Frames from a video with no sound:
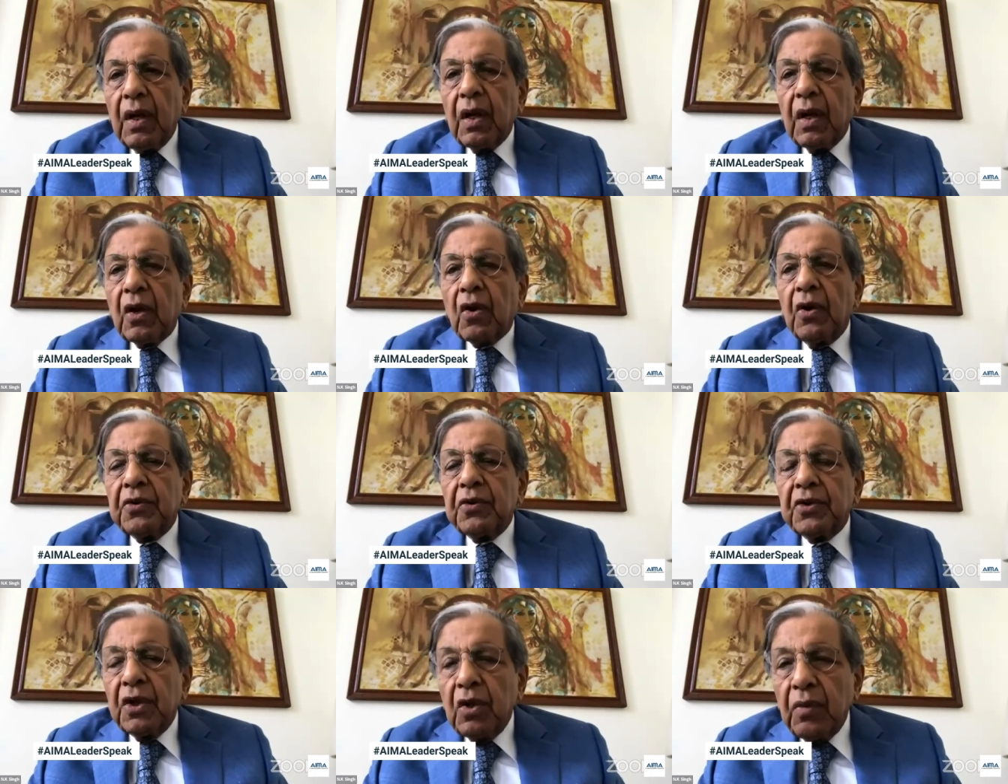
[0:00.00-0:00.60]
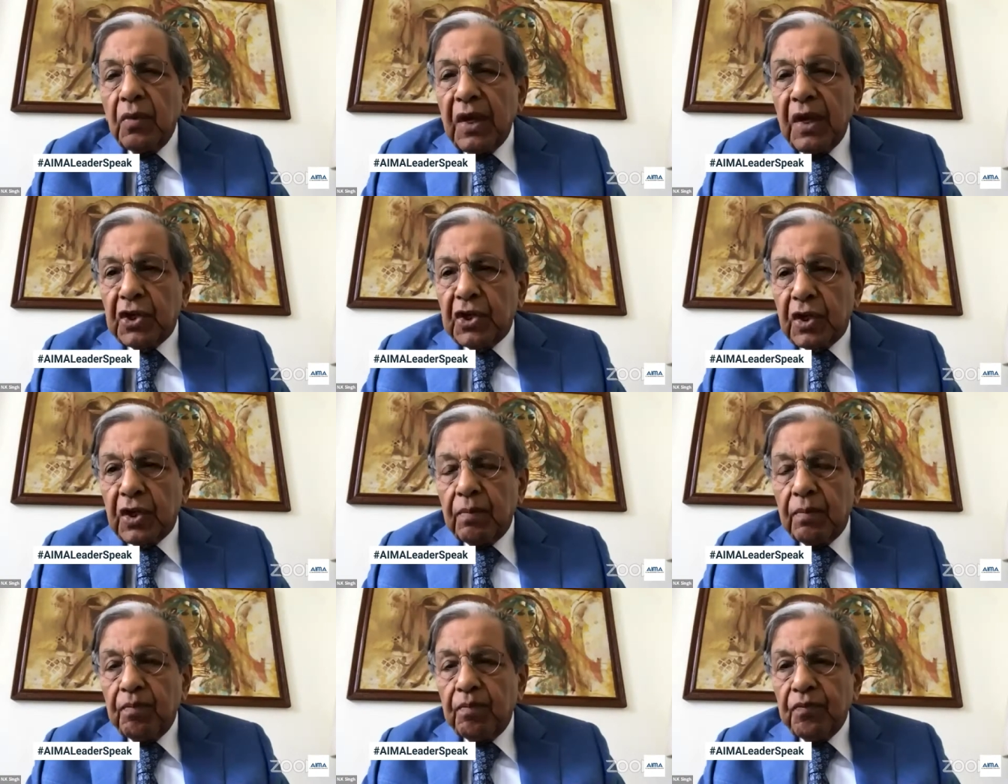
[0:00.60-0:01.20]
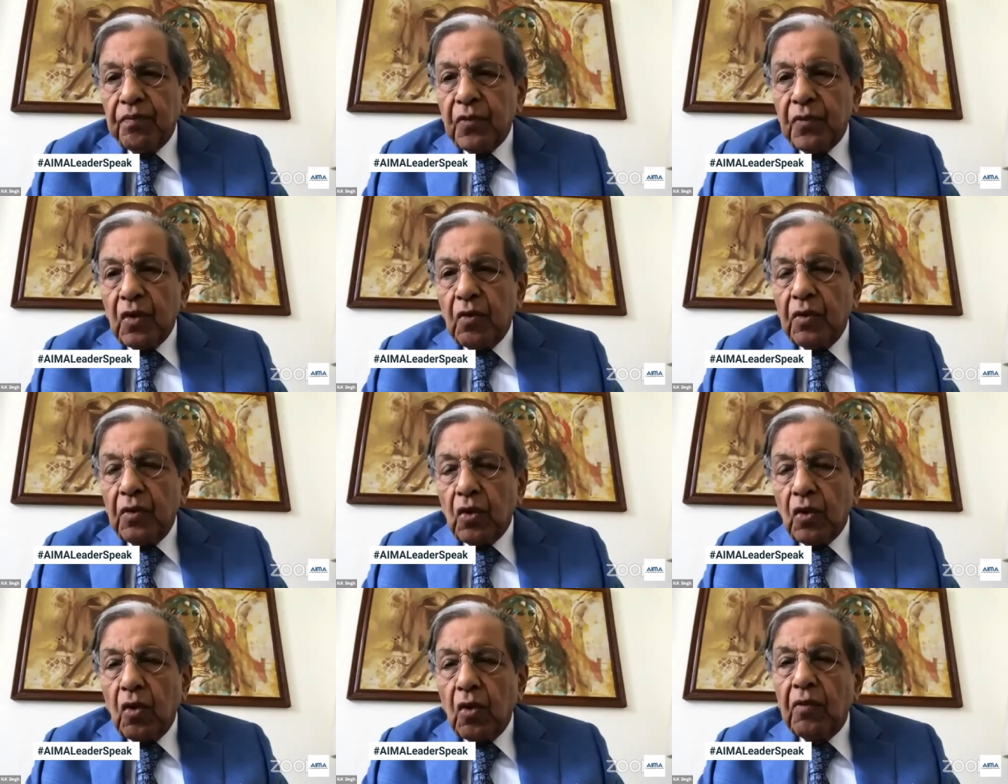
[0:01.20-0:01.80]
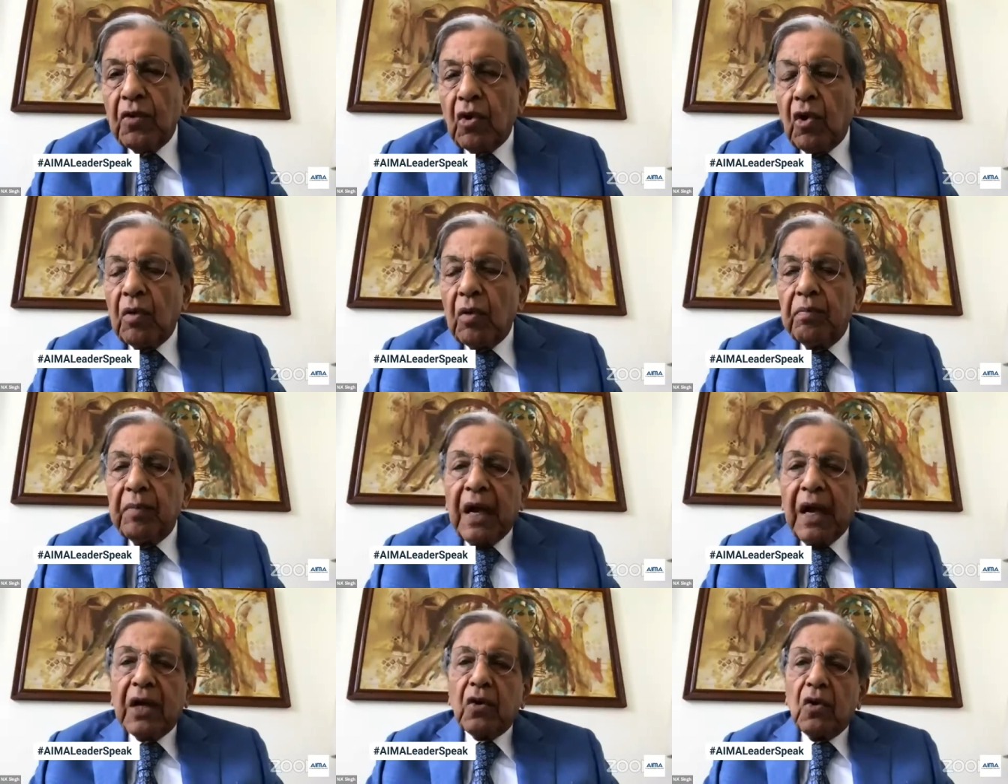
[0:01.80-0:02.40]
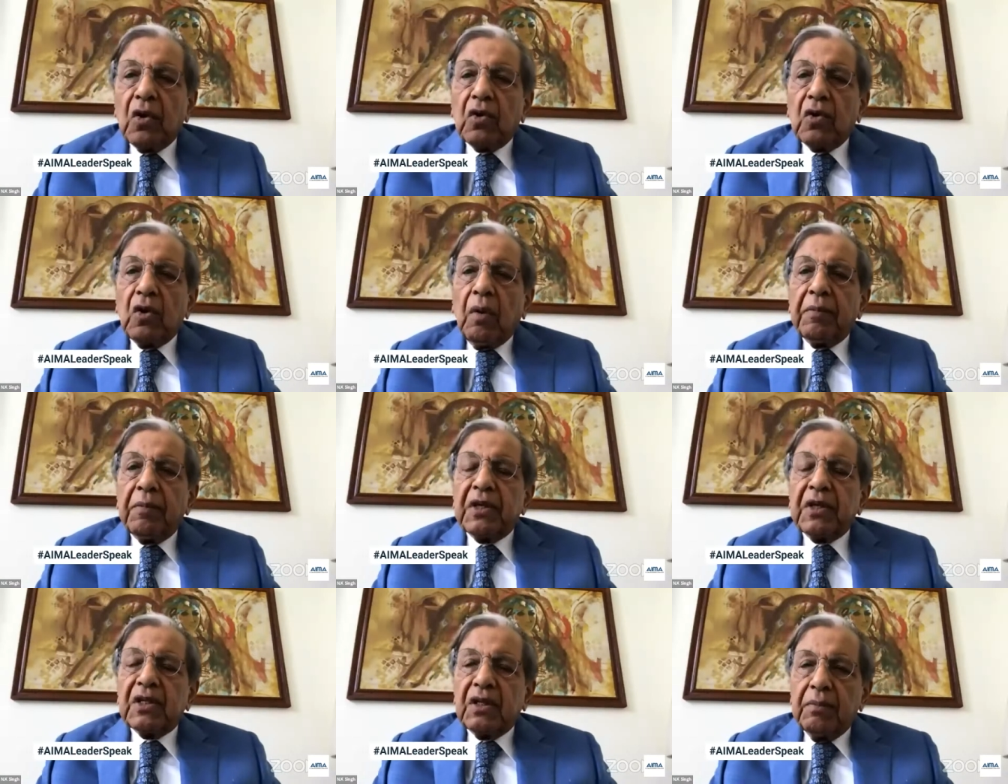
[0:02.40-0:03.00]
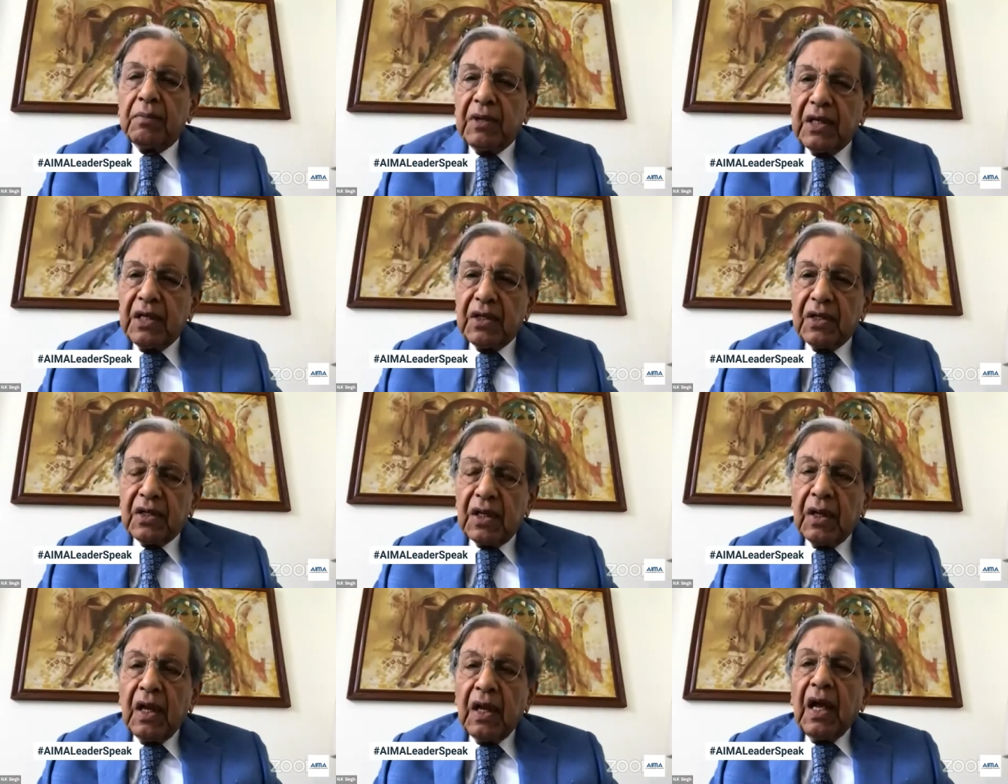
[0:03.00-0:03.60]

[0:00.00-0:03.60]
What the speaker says: continuation with overall macroeconomic stability.